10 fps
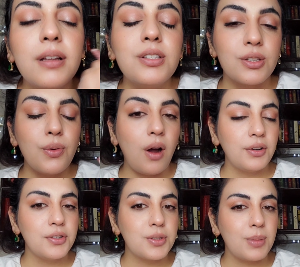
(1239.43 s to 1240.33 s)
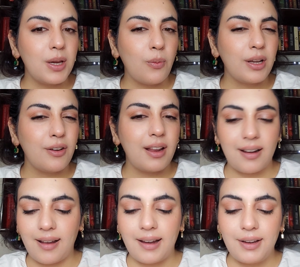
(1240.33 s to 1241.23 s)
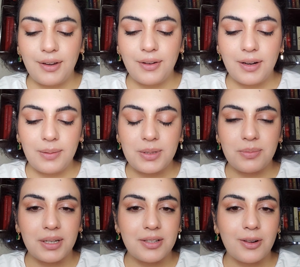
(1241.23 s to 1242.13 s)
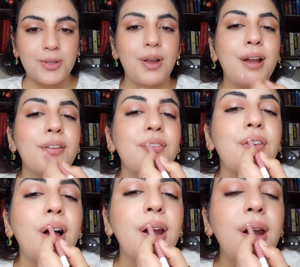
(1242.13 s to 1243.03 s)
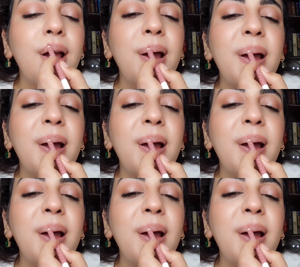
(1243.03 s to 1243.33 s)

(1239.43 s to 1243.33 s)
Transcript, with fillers: It's so hard to speak when you're like lining your lips, but it's also kind of fun.